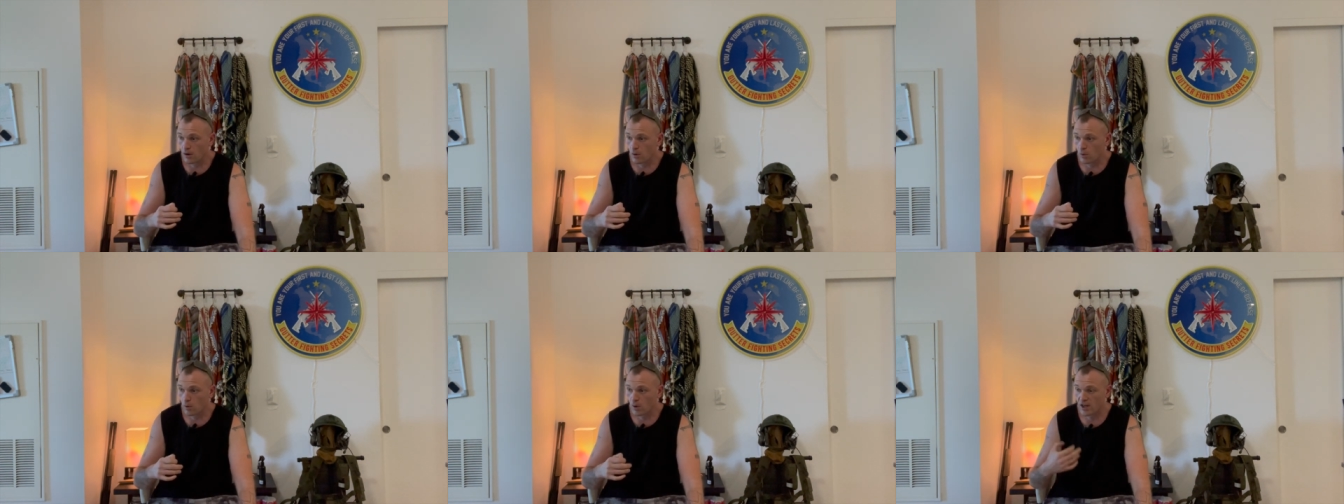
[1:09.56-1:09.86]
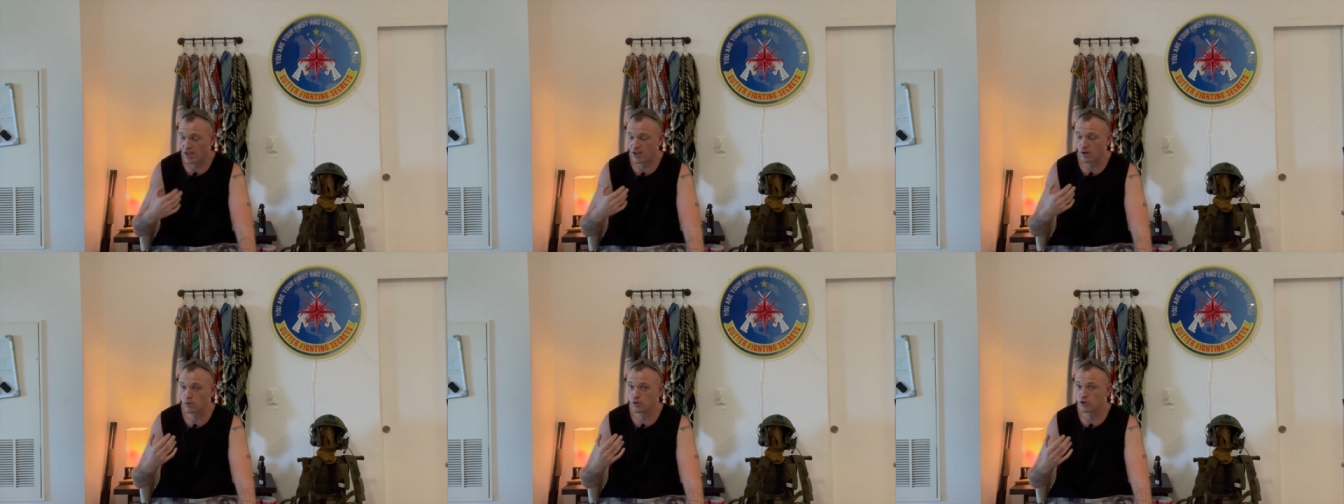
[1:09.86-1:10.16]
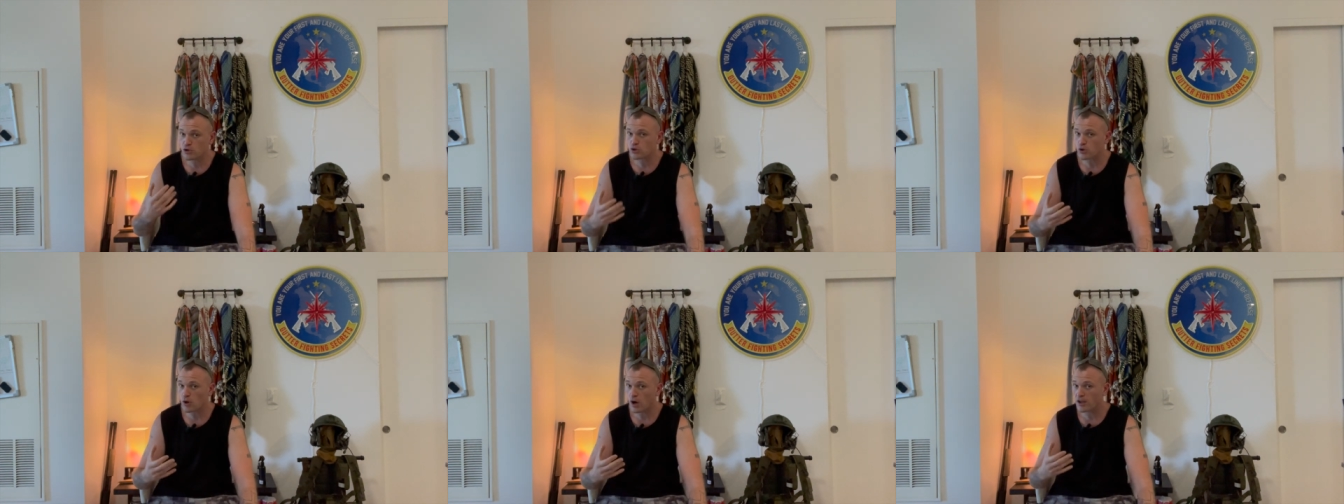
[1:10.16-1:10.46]
What he
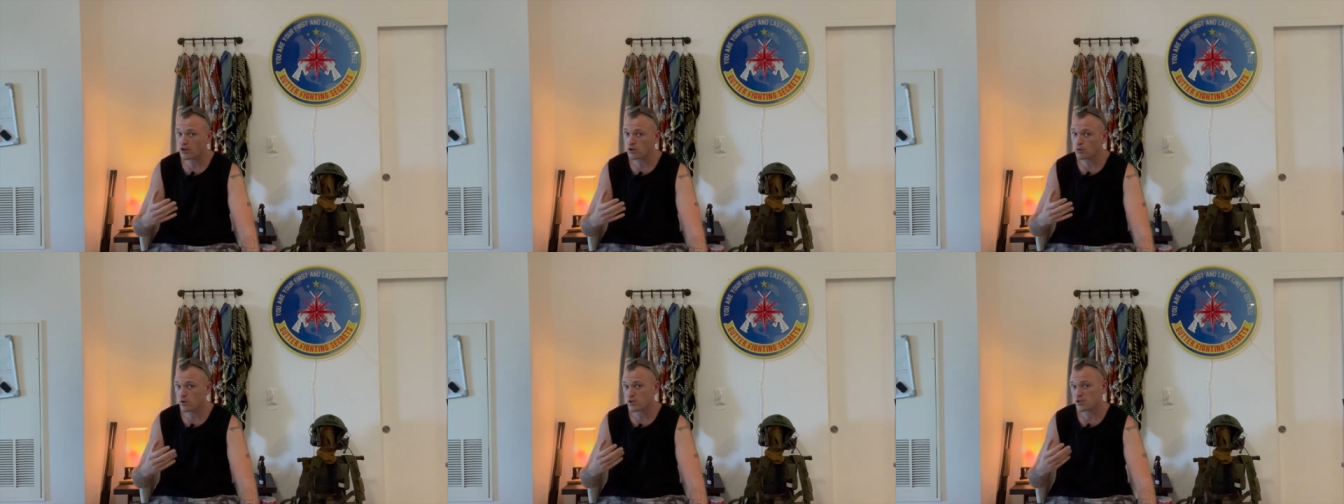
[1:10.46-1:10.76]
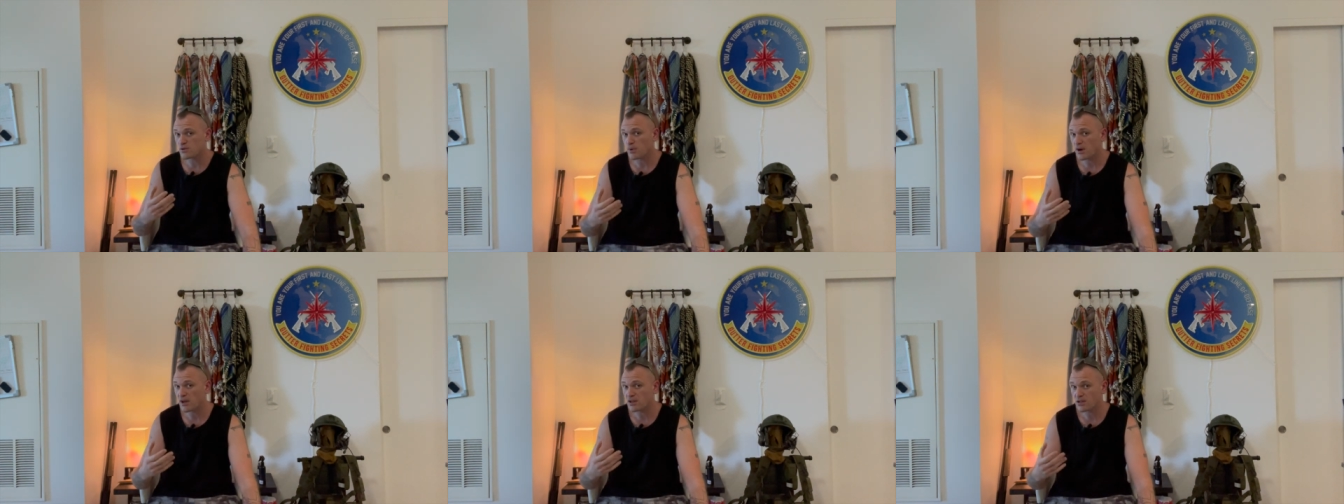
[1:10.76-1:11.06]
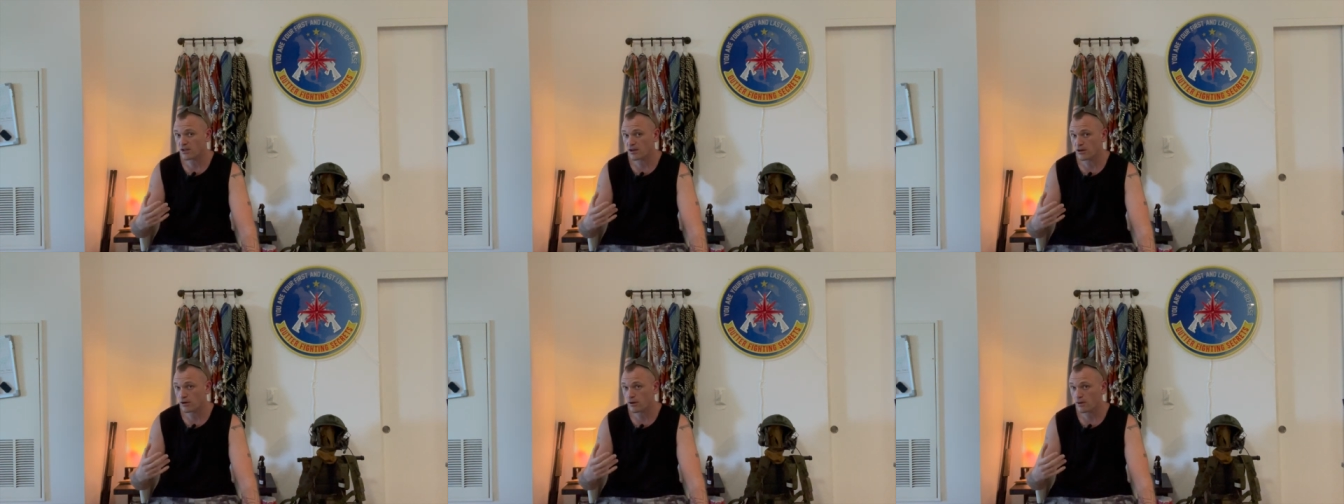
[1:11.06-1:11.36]
was trying to express
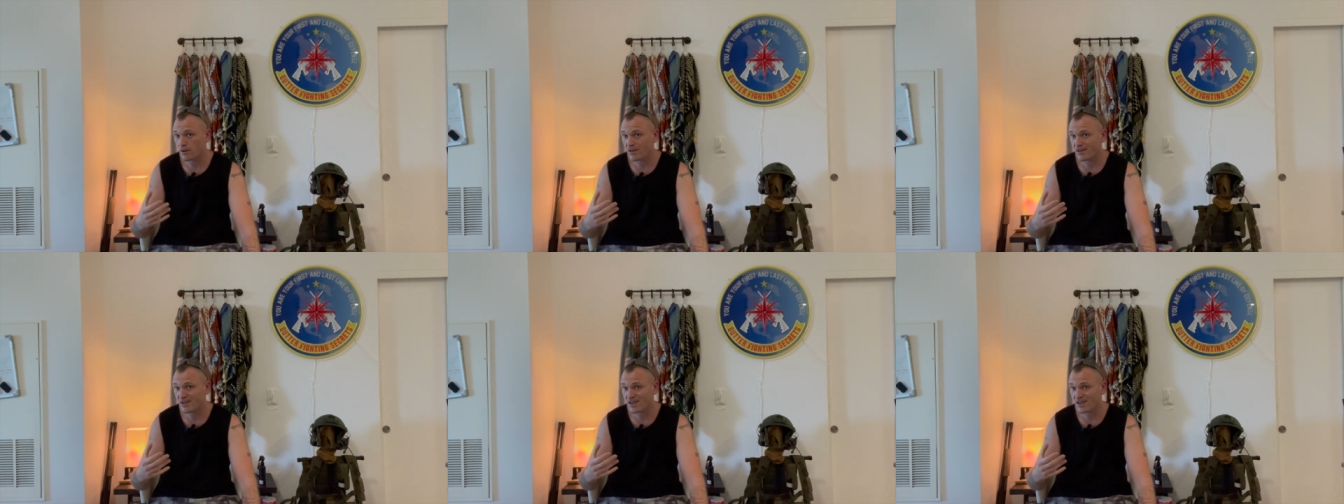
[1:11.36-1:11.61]
here